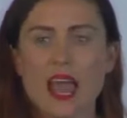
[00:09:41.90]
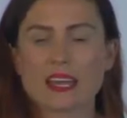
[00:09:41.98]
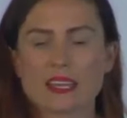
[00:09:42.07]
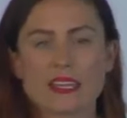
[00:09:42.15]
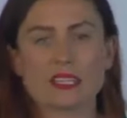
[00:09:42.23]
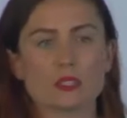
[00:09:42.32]
And
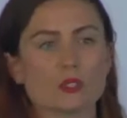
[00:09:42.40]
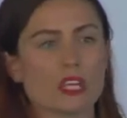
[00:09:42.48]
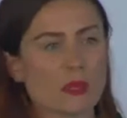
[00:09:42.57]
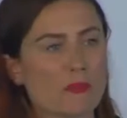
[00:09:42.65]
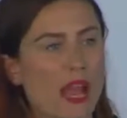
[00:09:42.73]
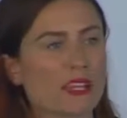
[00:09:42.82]
I think
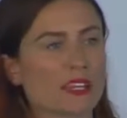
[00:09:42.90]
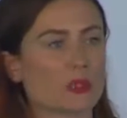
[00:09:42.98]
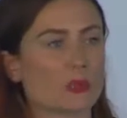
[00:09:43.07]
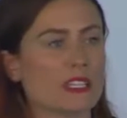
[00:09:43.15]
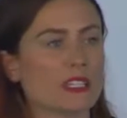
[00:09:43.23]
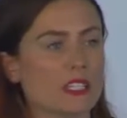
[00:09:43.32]
looking back at
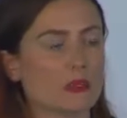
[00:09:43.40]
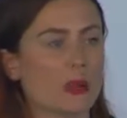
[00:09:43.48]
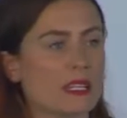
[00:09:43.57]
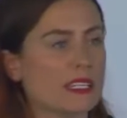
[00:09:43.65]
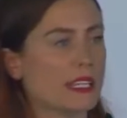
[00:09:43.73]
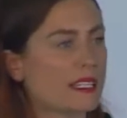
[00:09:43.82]

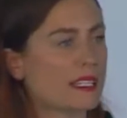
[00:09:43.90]
2020,